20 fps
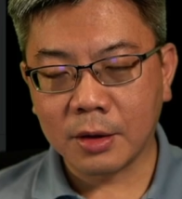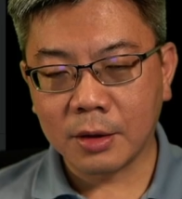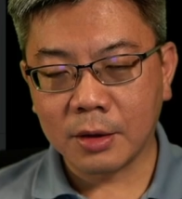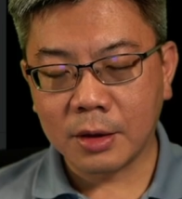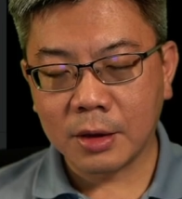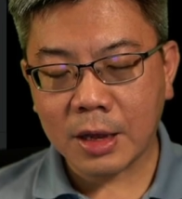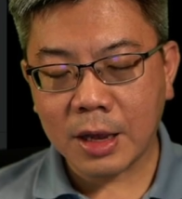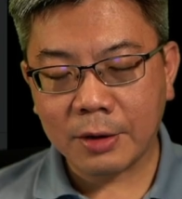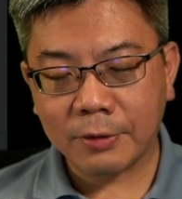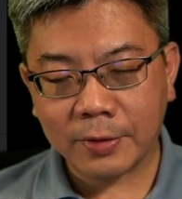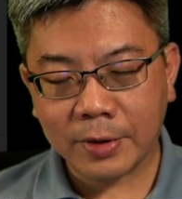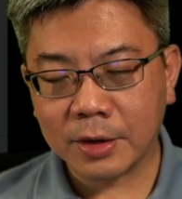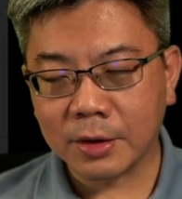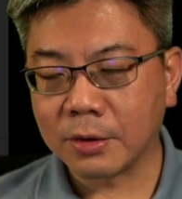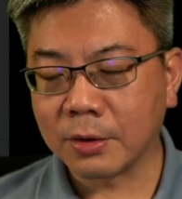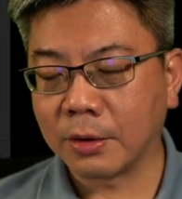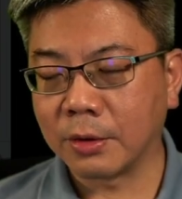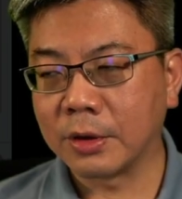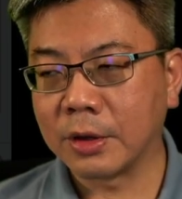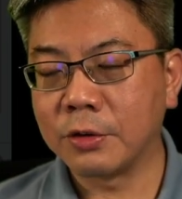advent
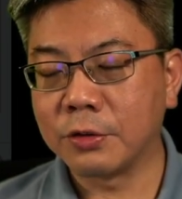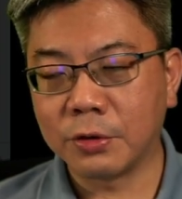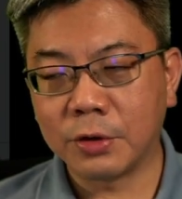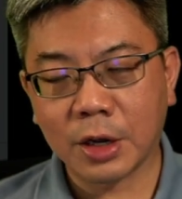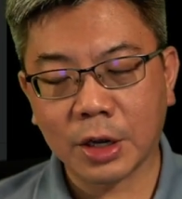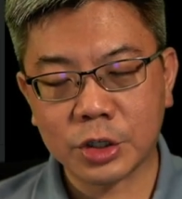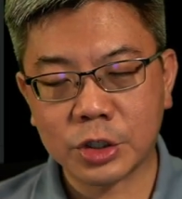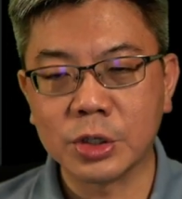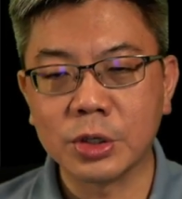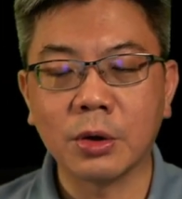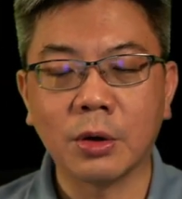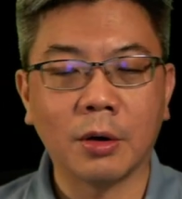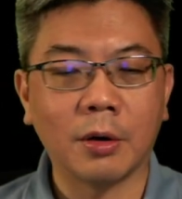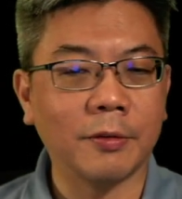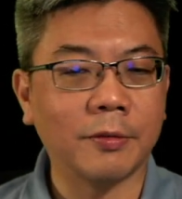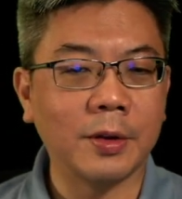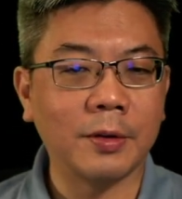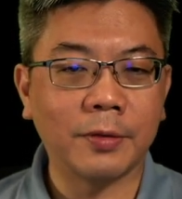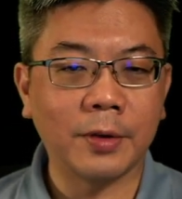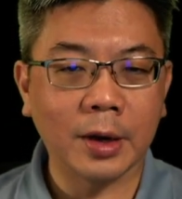or the introduction
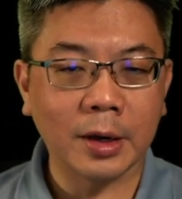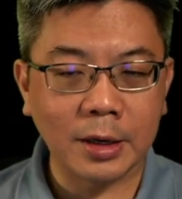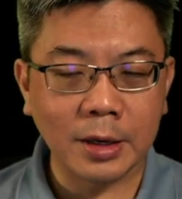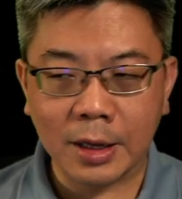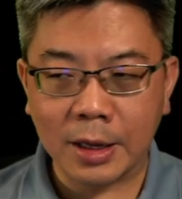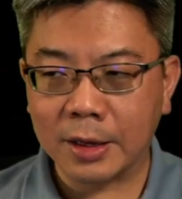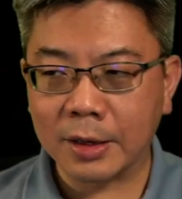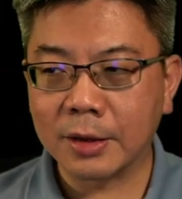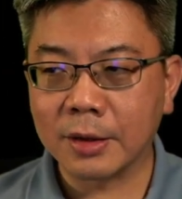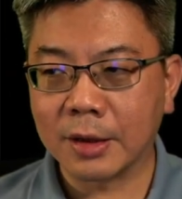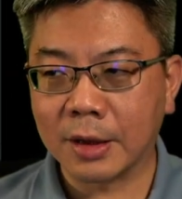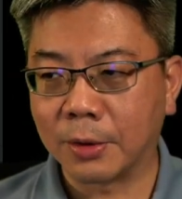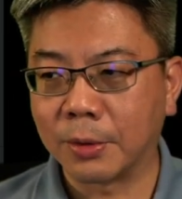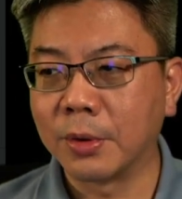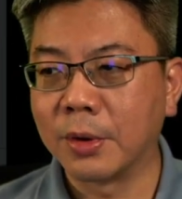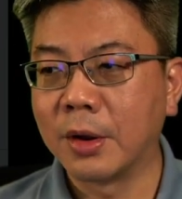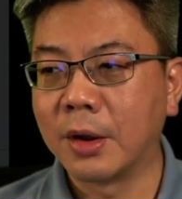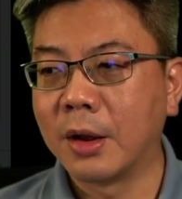of the Franklin A now.